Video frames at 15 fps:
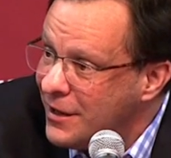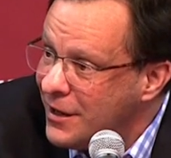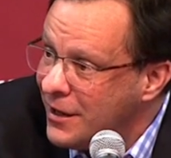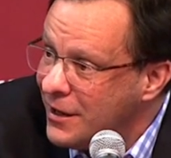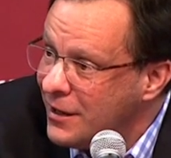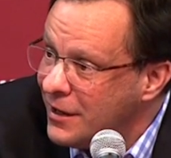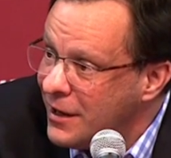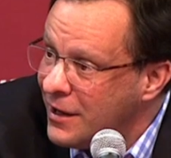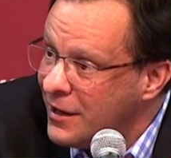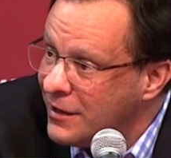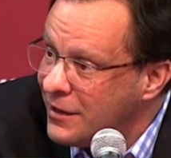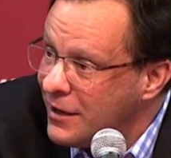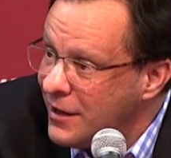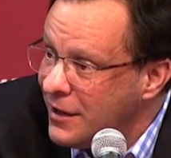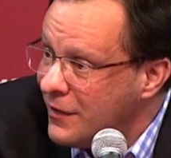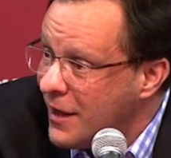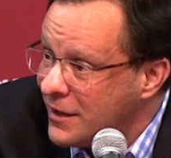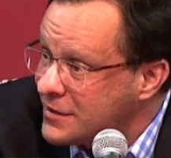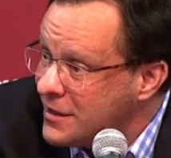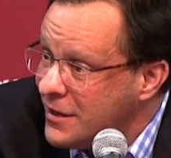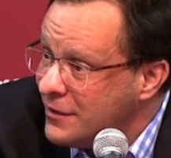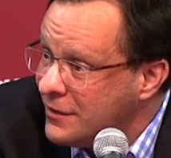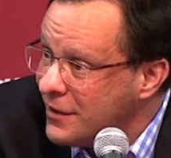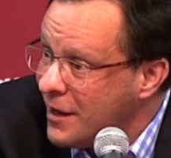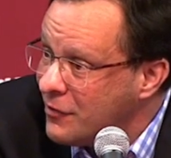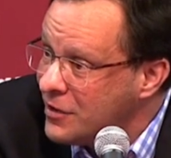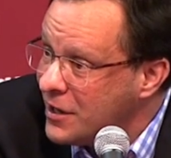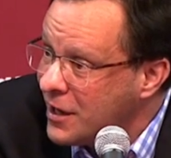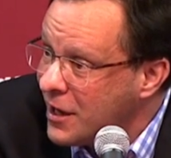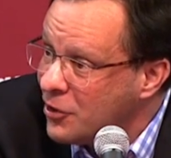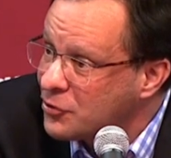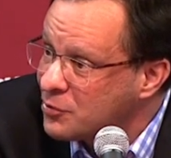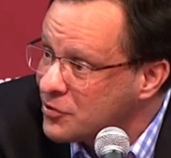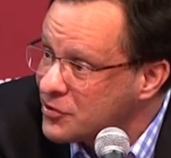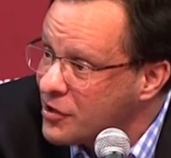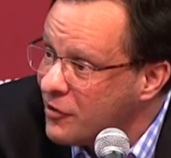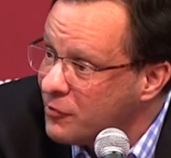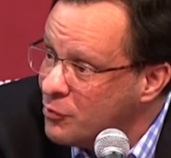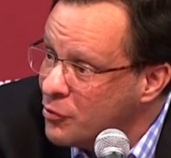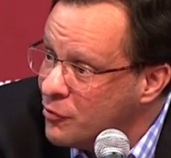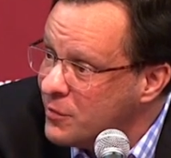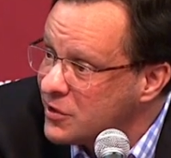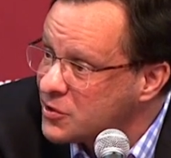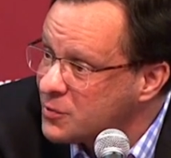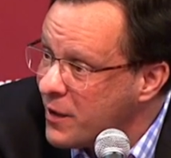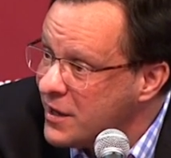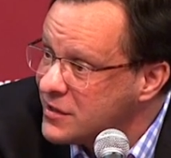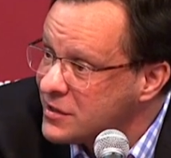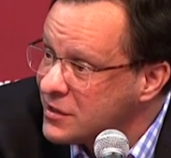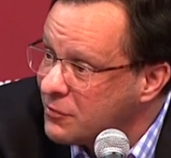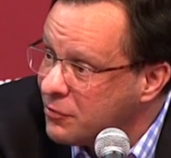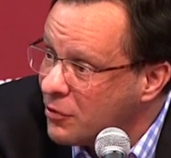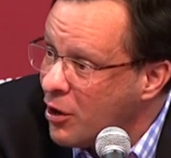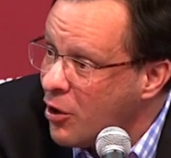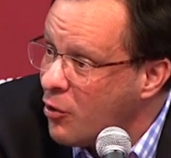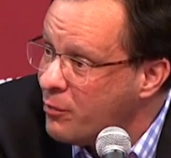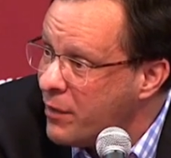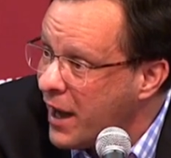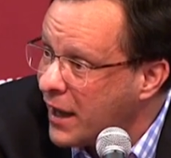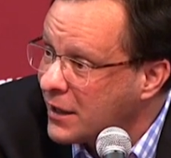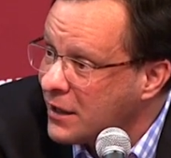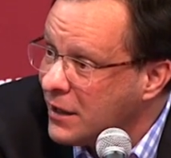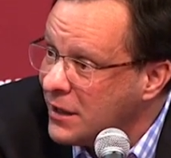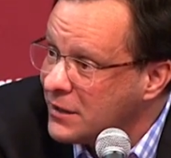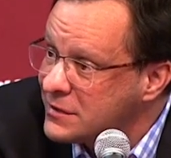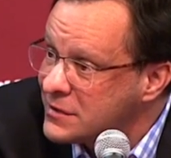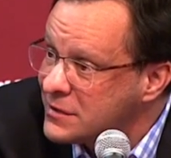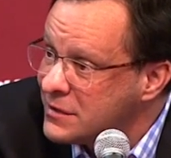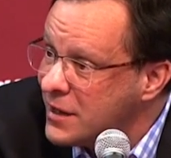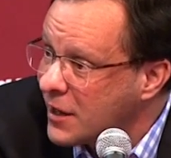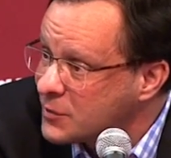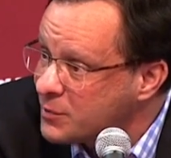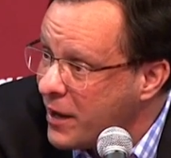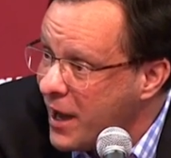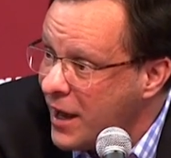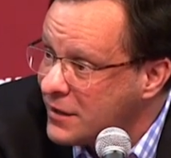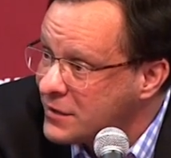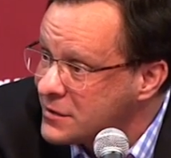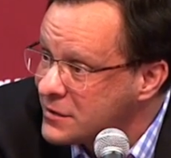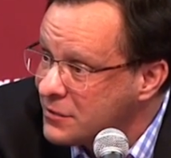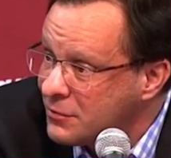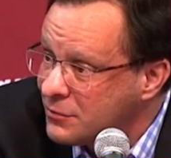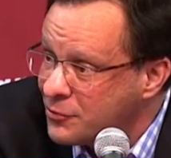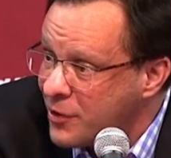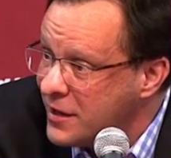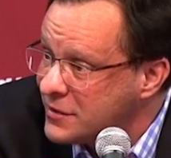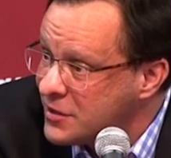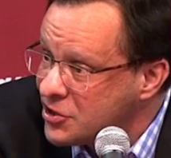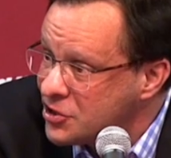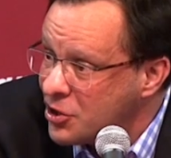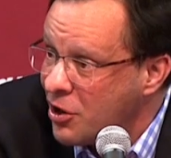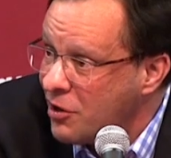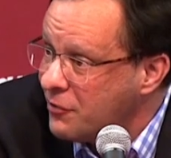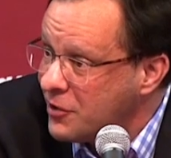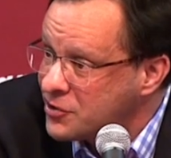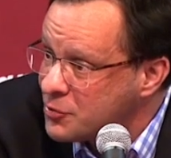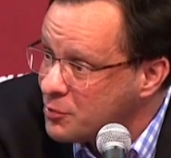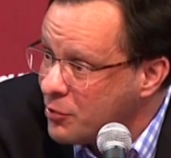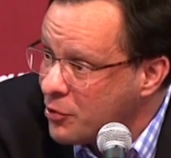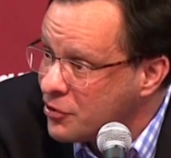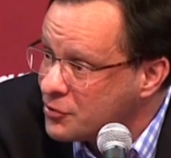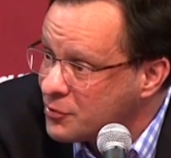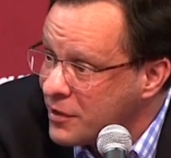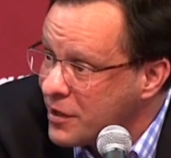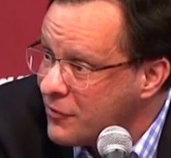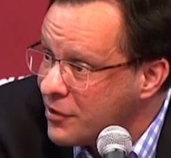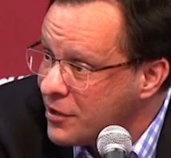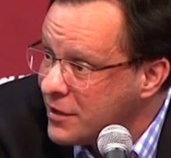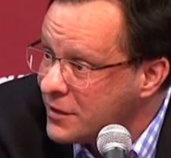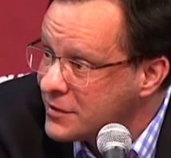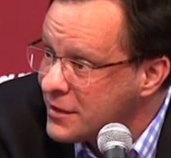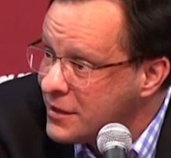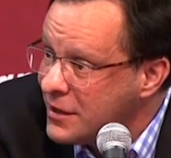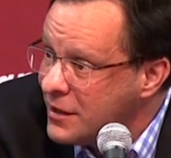And that's it. Everything else was off movement, spacing, flow, back cuts, next pass, transition, offensive boards, whatever it is.